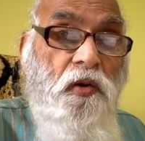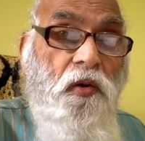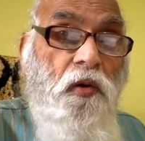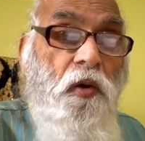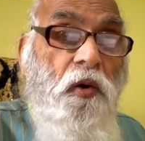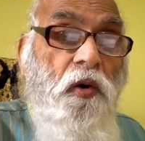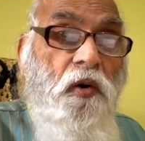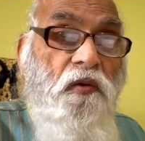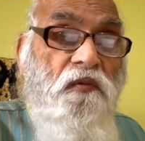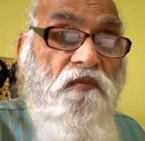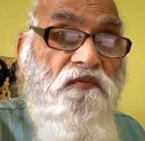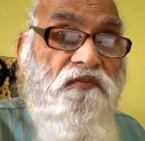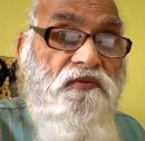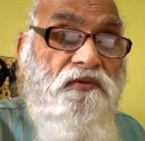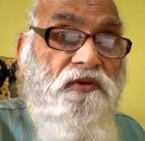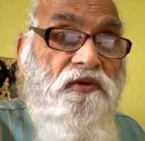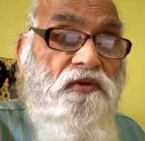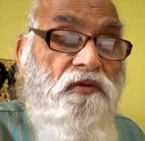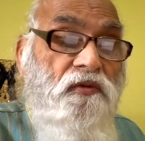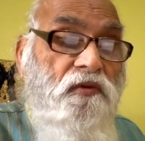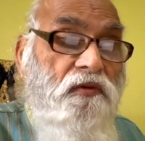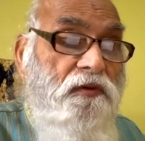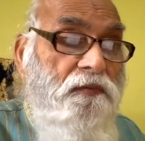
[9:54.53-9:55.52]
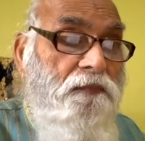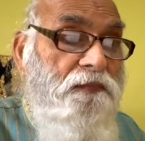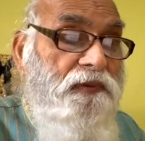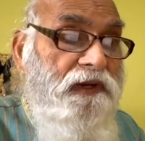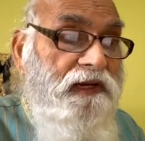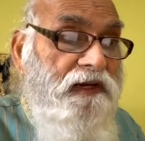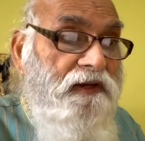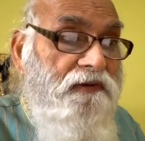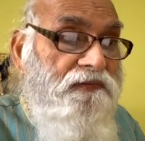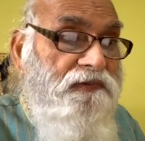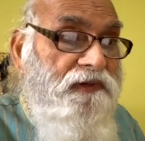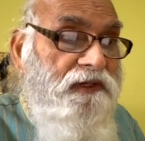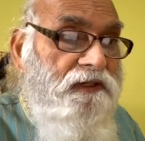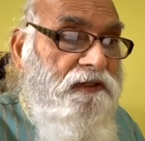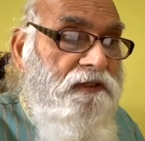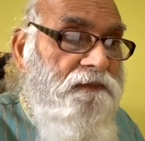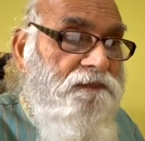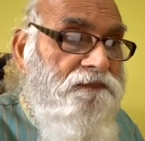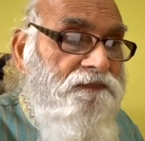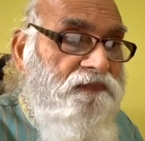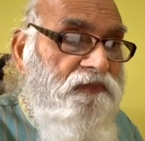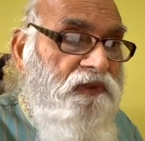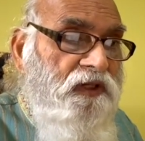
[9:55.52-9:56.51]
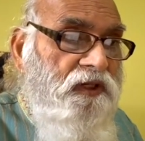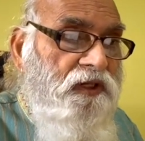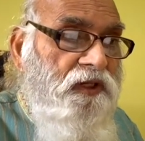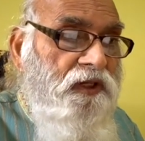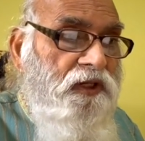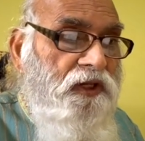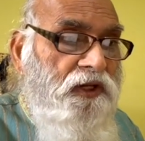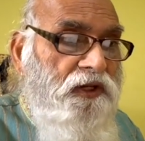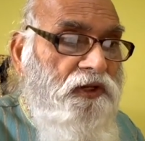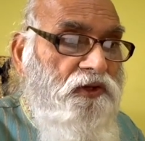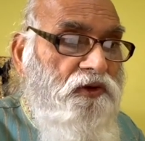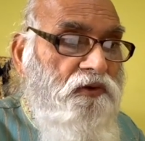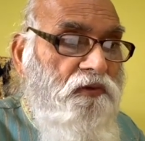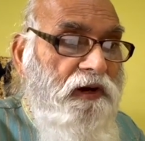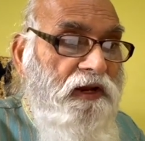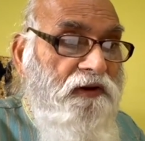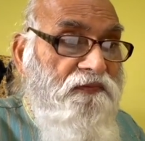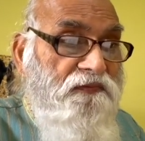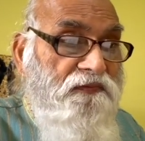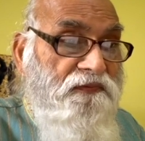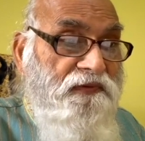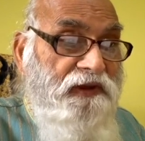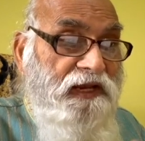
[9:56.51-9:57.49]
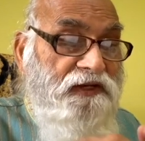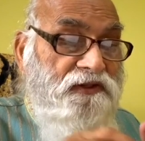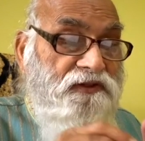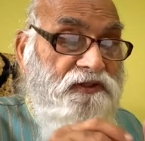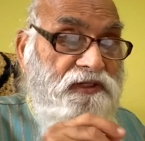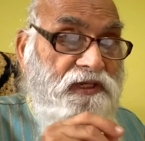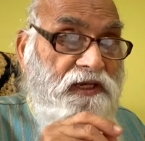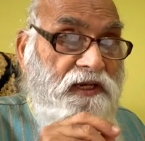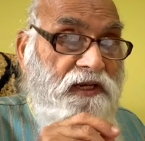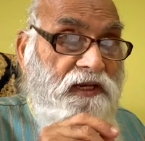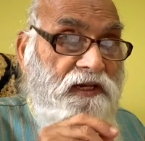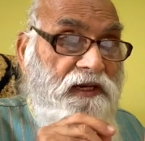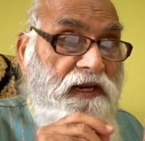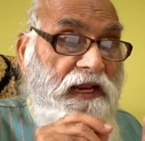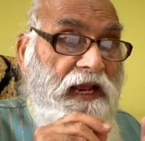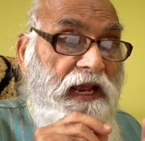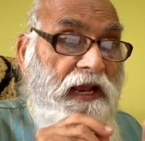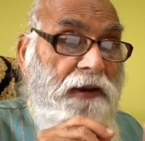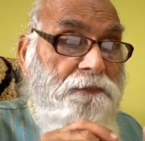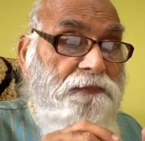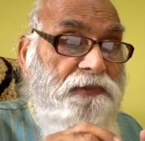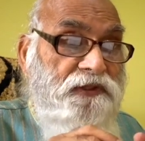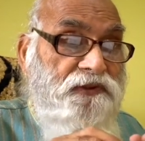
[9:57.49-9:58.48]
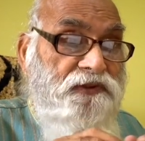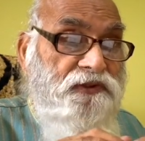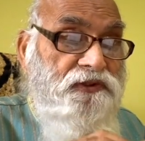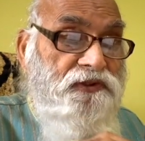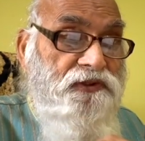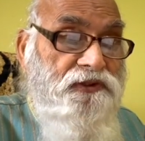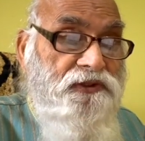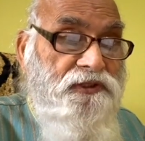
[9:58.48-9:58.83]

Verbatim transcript: of your beloved. You are facing an abyss.